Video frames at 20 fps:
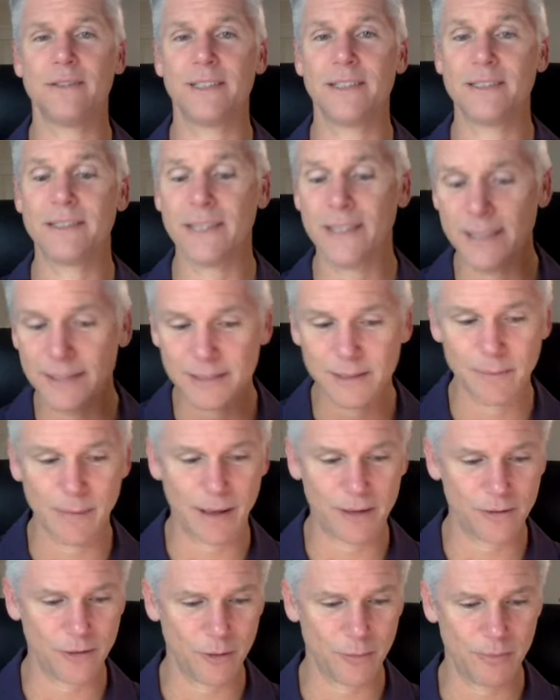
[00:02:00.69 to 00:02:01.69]
This is
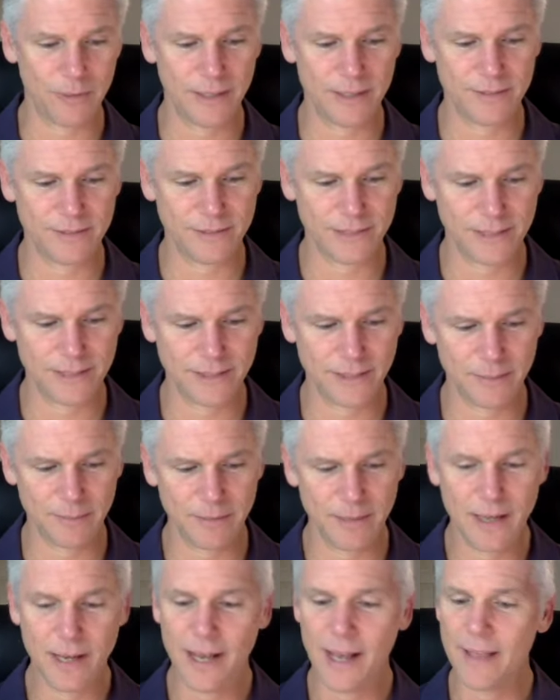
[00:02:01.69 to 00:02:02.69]
about your belief system.
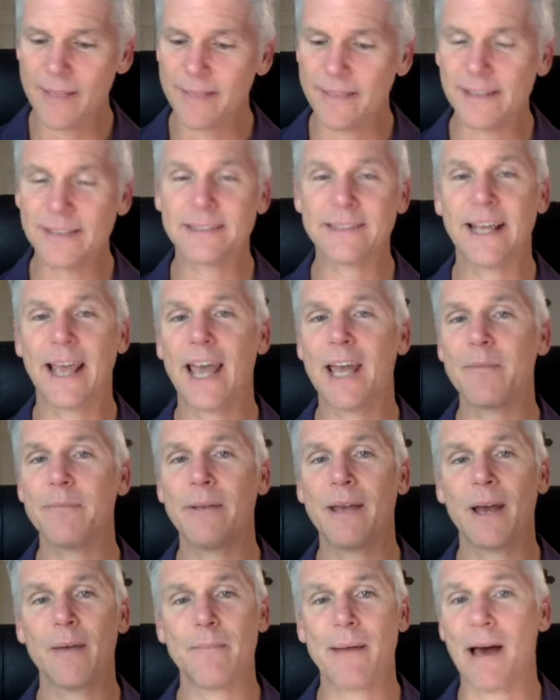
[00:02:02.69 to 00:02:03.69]
This can
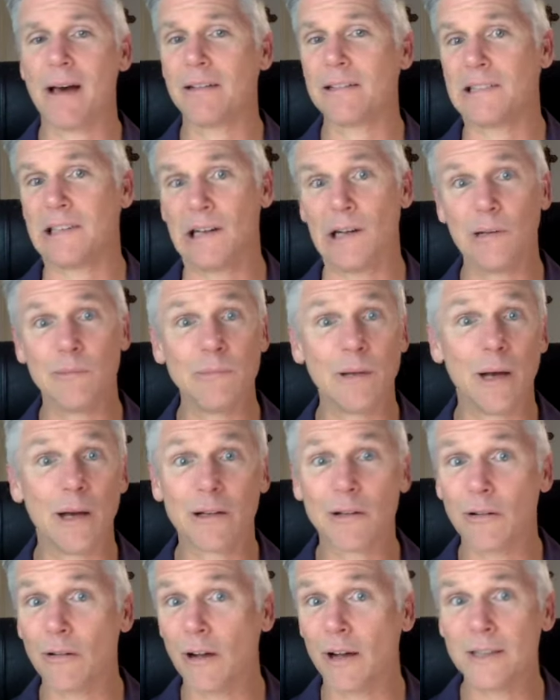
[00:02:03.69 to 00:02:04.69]
be about, you know, a
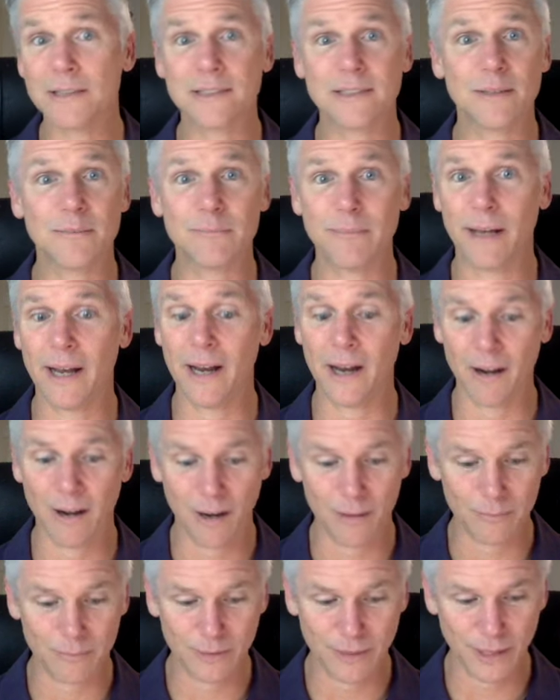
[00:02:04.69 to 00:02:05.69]
cross to
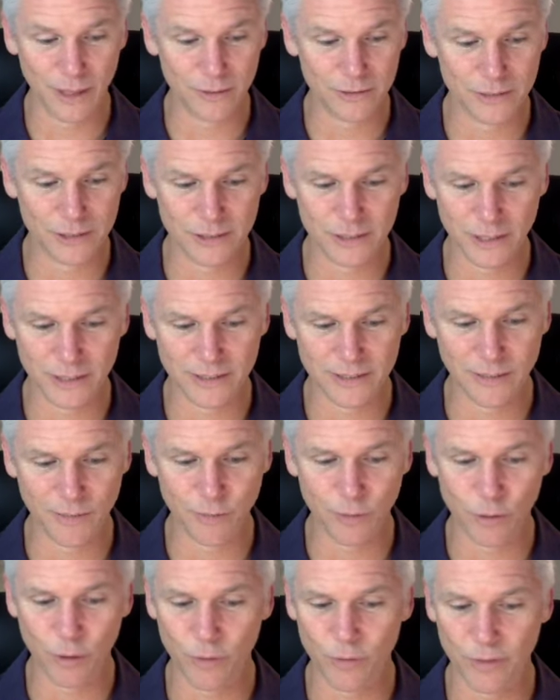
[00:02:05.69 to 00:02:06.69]
bear, just a
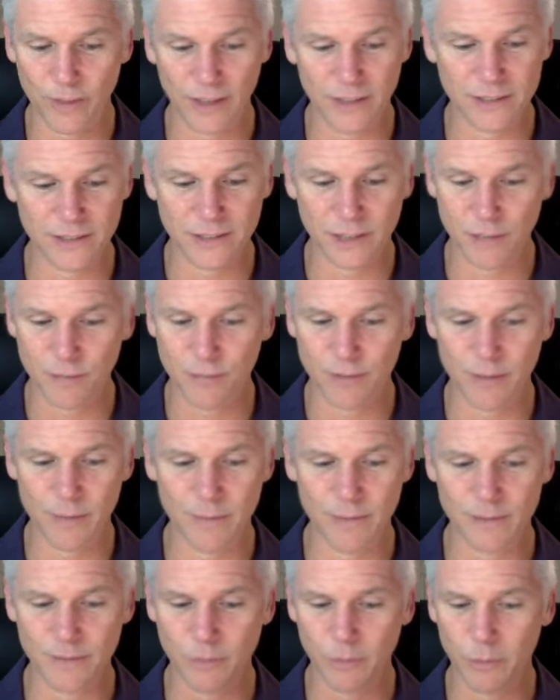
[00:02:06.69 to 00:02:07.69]
difficult thing, a suffering, a
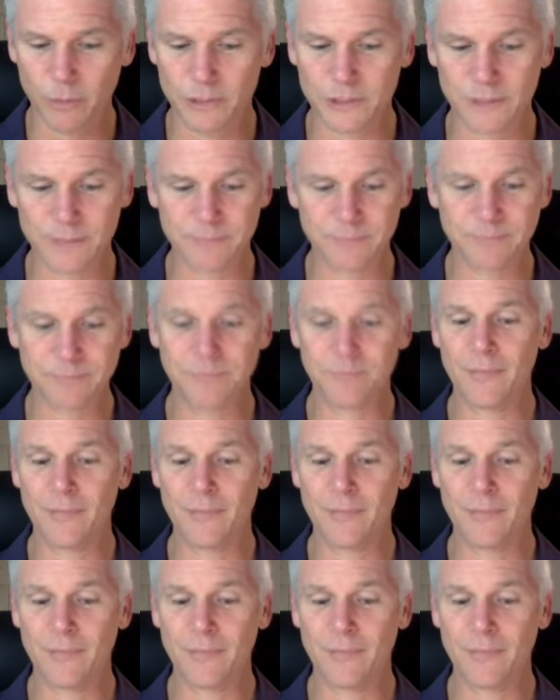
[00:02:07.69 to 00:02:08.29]
misfortune.